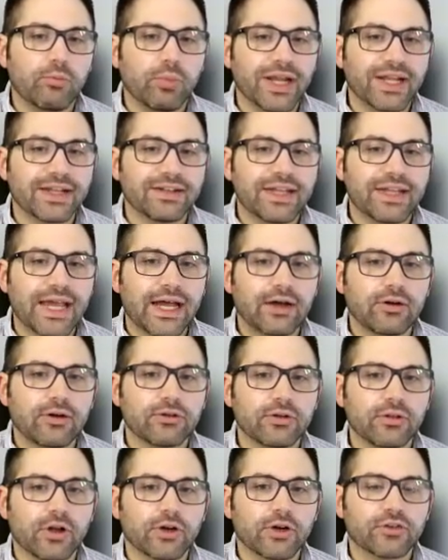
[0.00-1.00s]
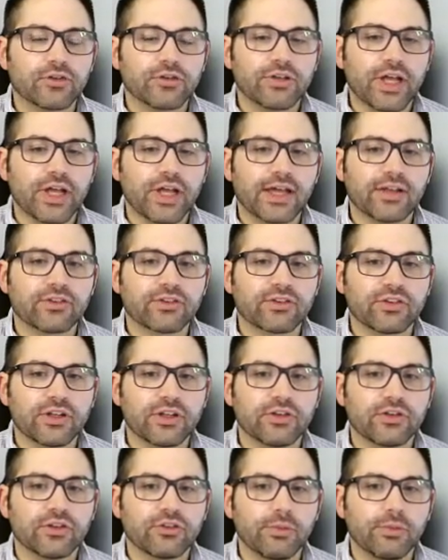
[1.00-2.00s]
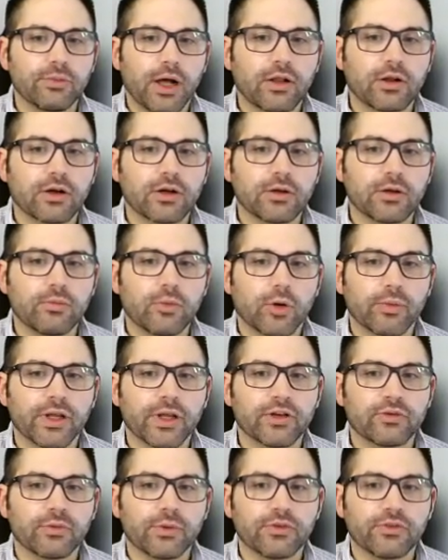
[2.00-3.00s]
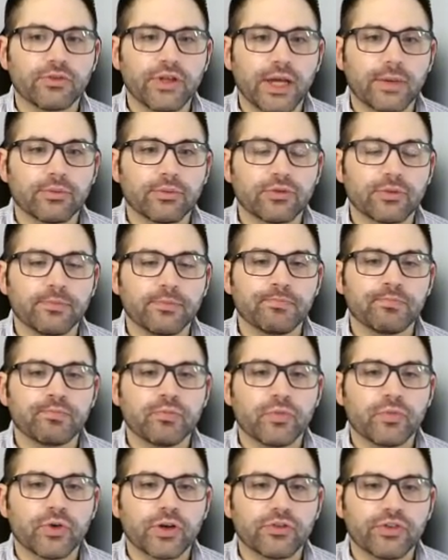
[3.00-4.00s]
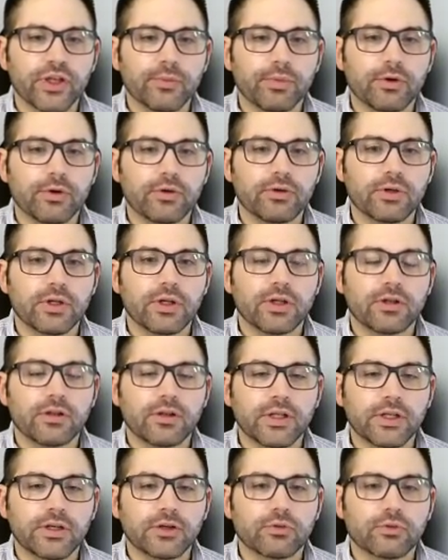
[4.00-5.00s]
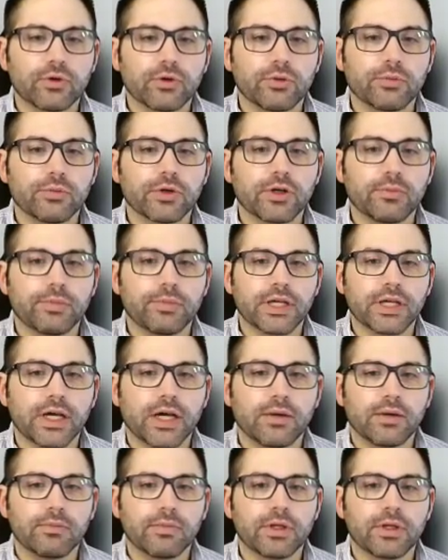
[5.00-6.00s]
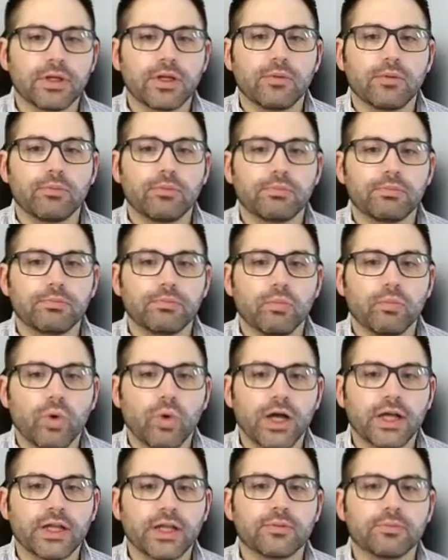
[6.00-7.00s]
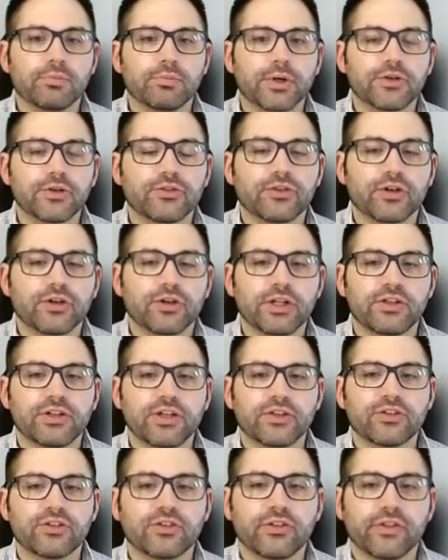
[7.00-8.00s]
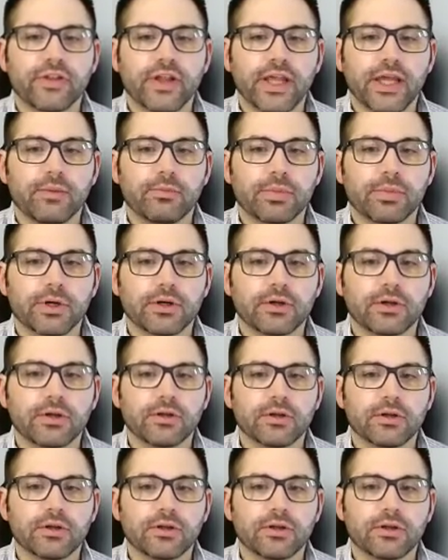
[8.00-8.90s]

Break down larger tasks into smaller, more manageable steps. For example, clean your room could become 1, put dirty dishes in the hamper.